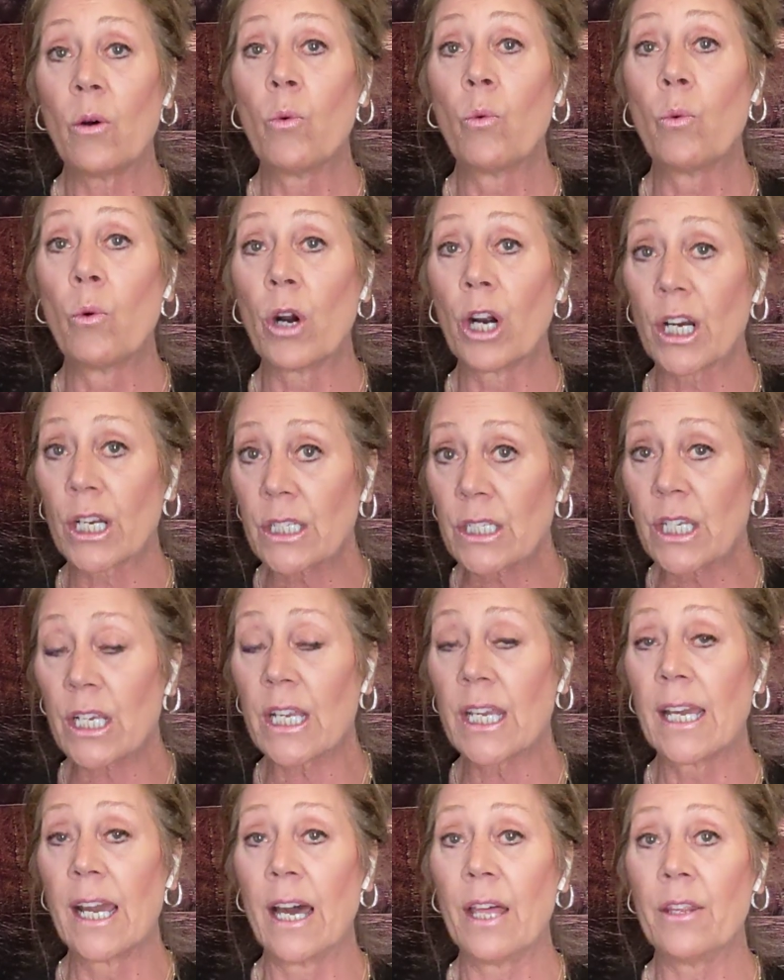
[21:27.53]
work
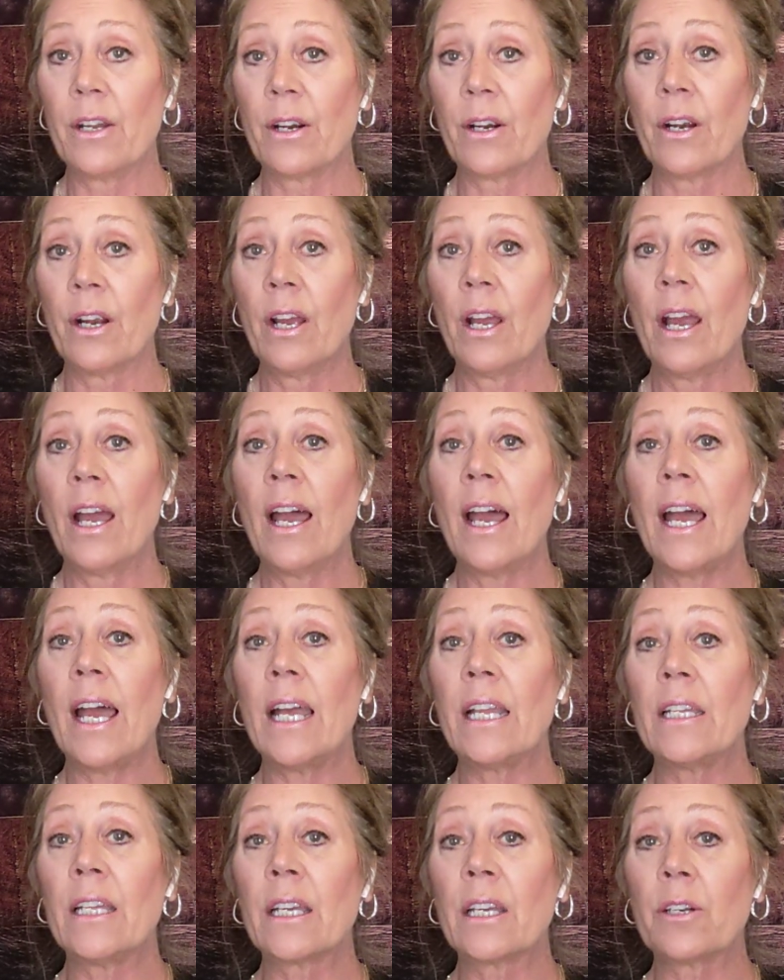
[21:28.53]
together,
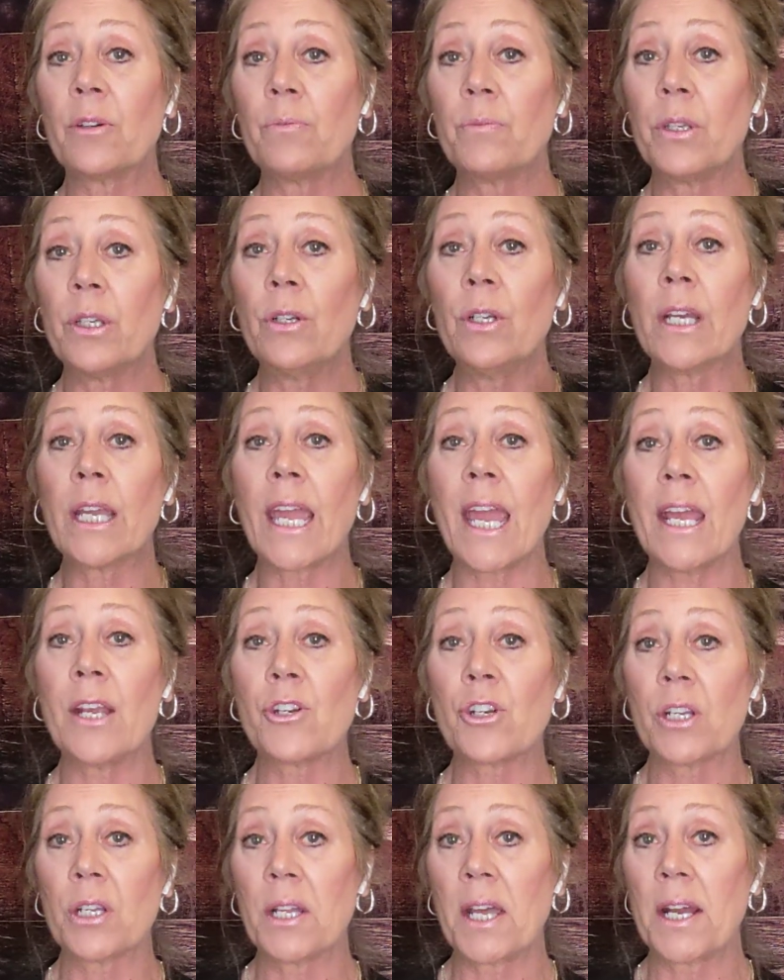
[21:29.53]
and the
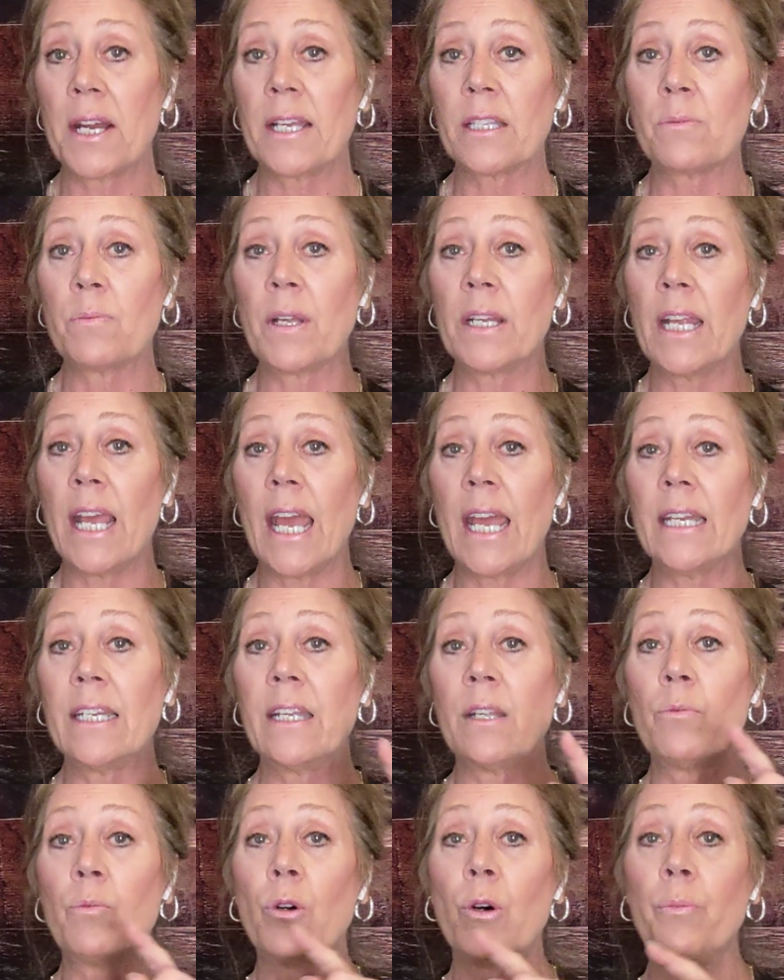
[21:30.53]
communication that has been
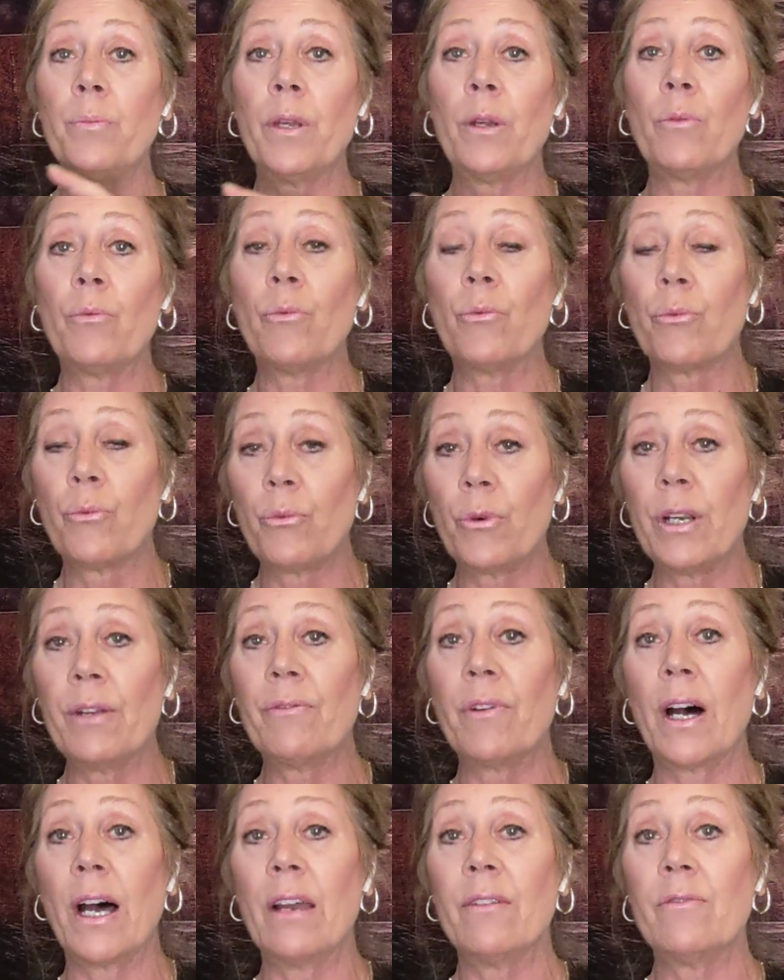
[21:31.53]
ended will be
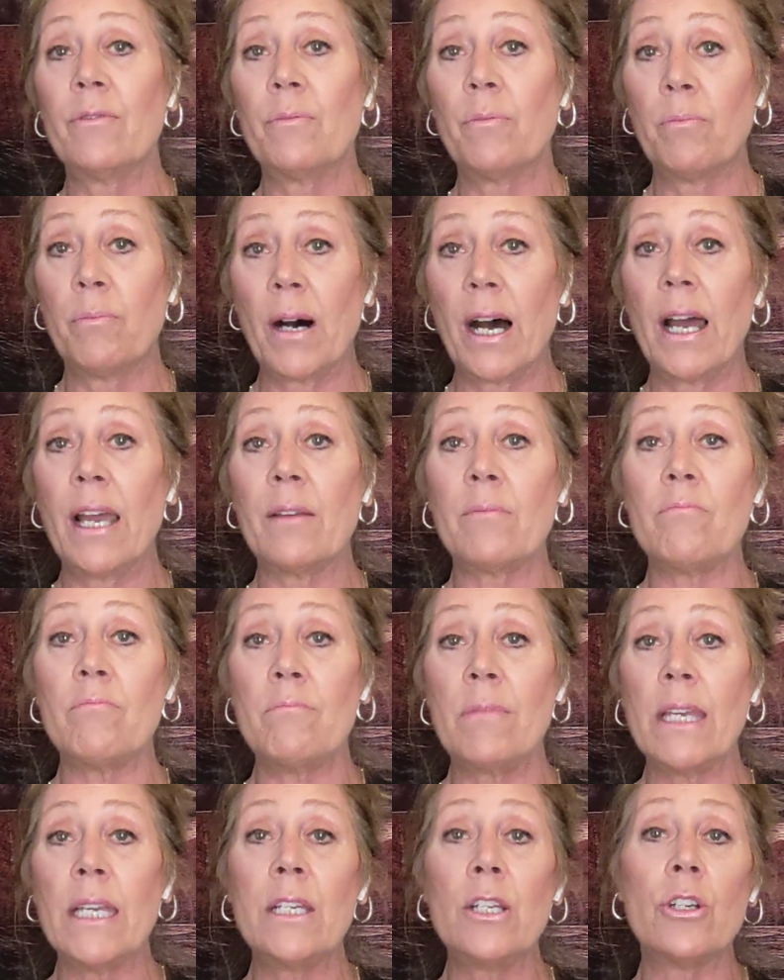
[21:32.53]
revived by
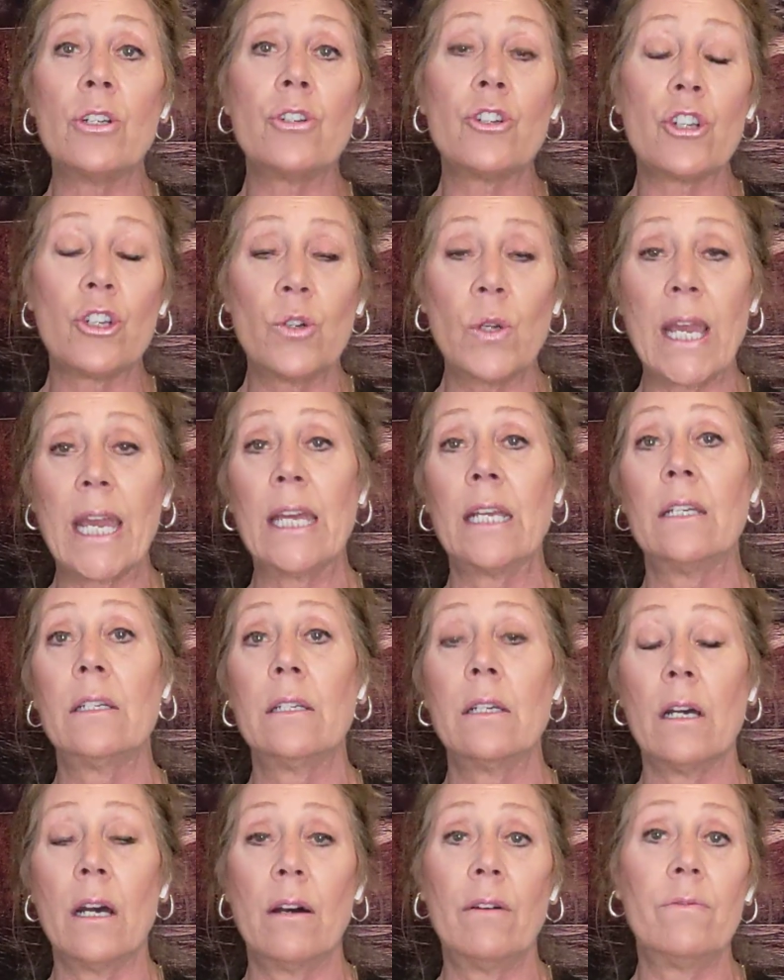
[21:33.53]
mid to
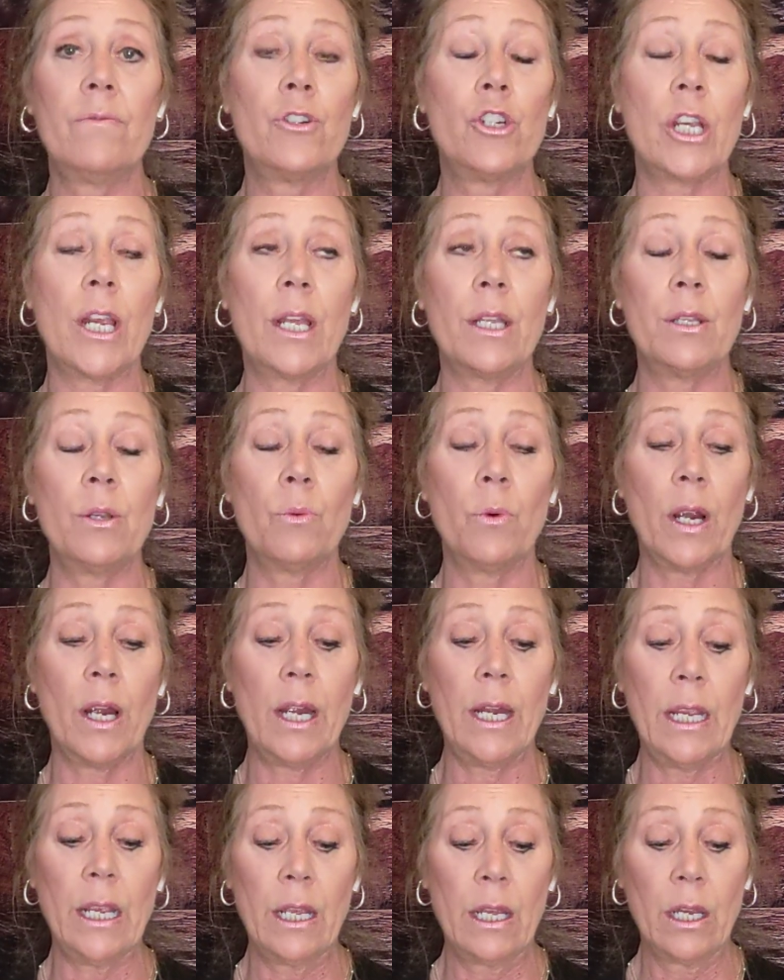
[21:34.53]
end of
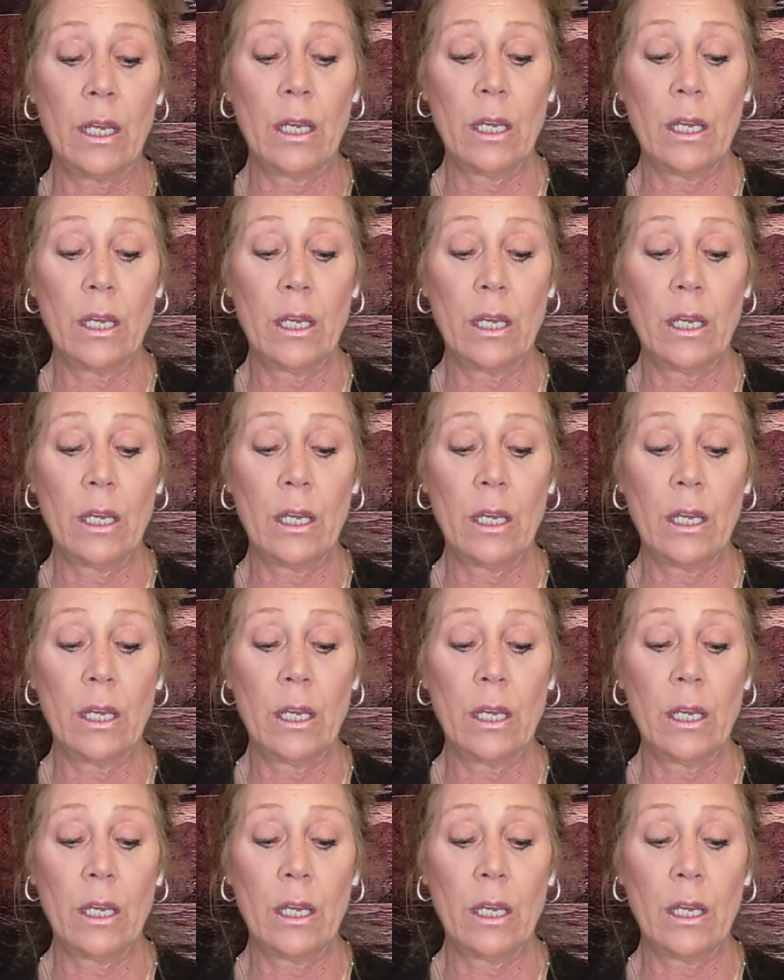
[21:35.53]
January.